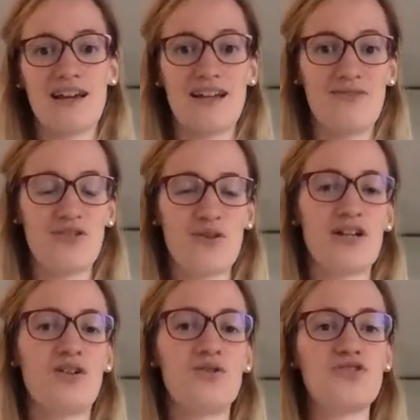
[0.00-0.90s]
if you are
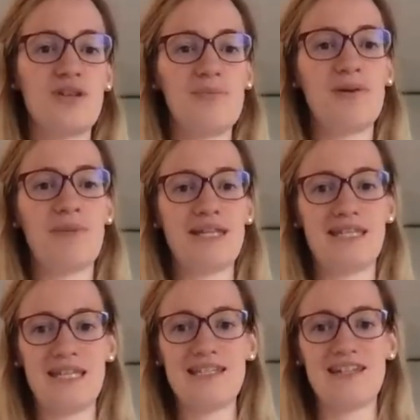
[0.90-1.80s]
going to implement
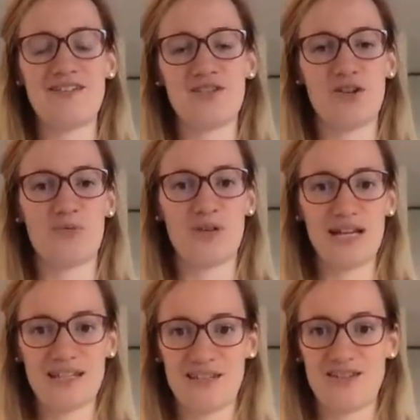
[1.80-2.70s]
this into your
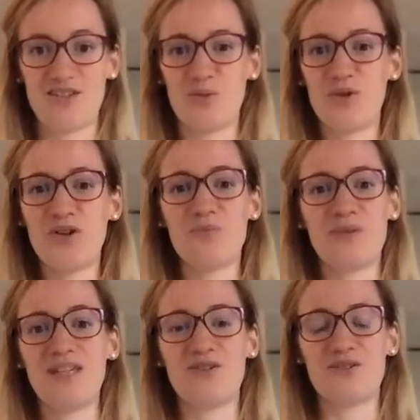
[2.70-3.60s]
practice, you will
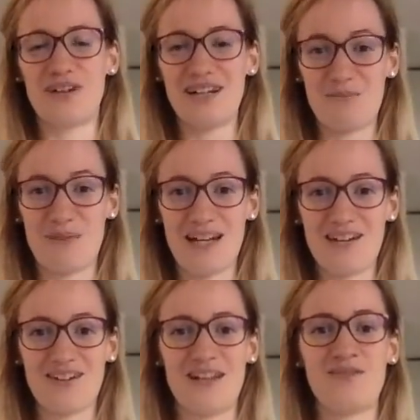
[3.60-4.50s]
be already
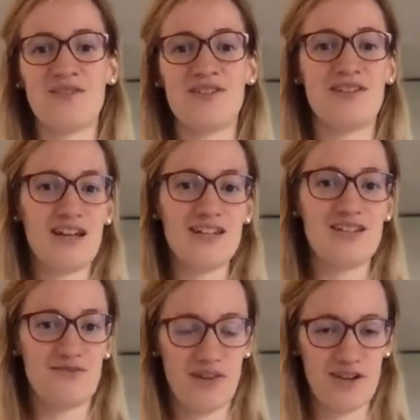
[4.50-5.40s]
better than
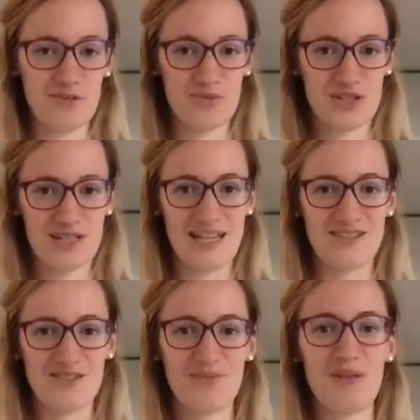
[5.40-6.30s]
95%
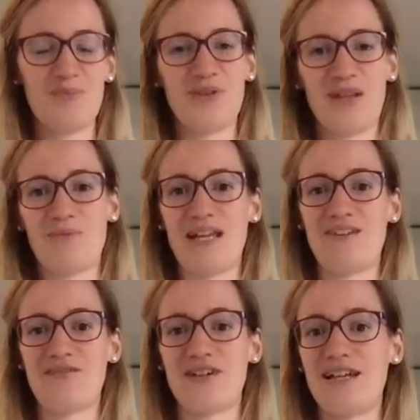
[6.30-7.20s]
of people that play the
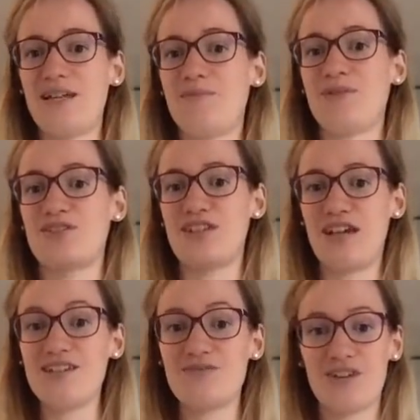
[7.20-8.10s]
violin because
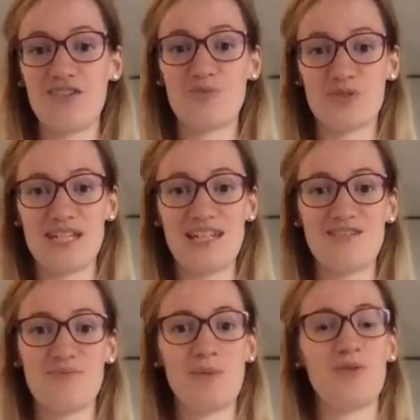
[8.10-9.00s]
95%
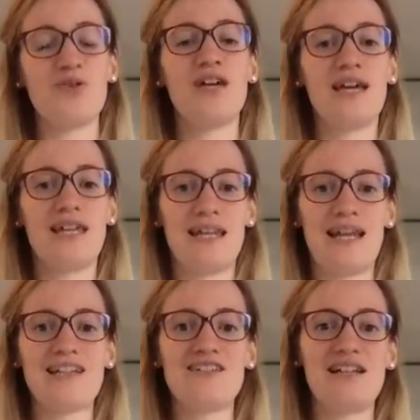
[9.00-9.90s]
of people that
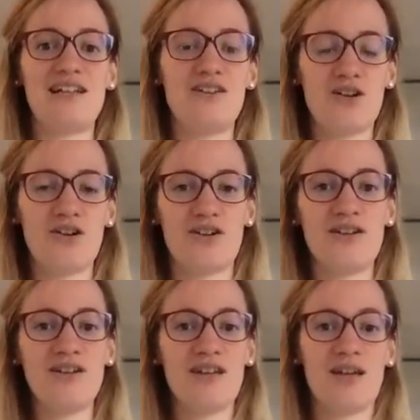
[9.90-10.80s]
actually
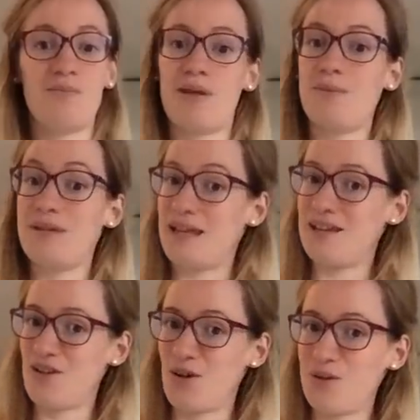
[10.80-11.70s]
learn, maybe they
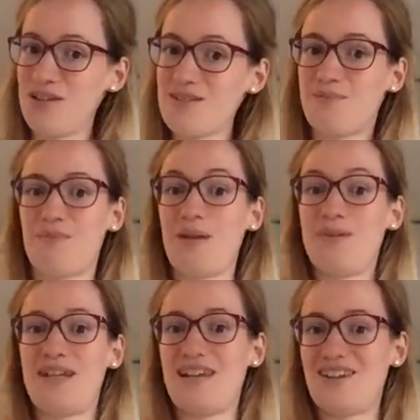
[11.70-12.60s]
know it,
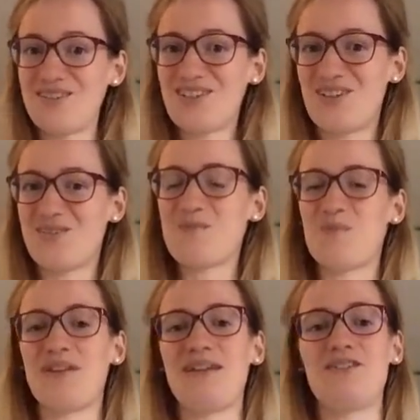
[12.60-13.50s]
maybe they don't know it,
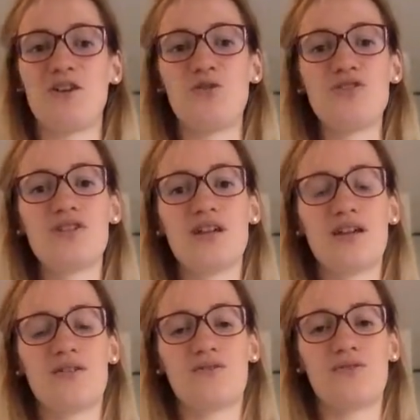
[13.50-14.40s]
but they don't
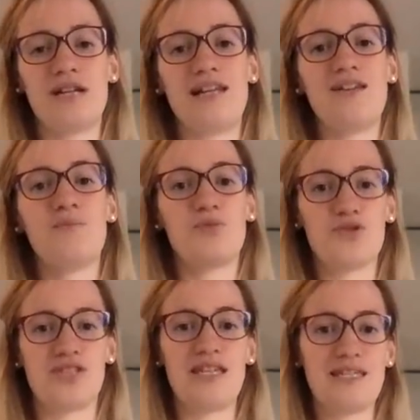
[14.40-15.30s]
really
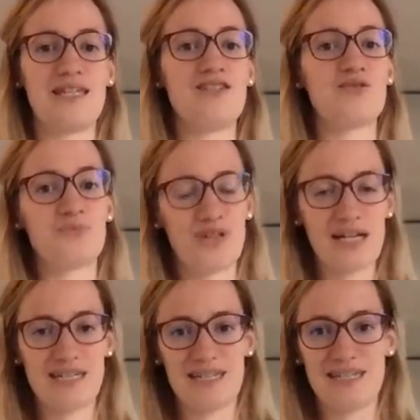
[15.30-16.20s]
put this into
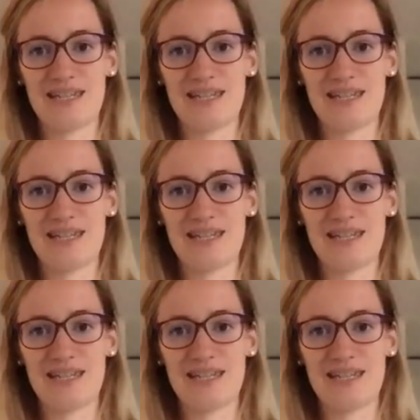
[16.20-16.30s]
practice.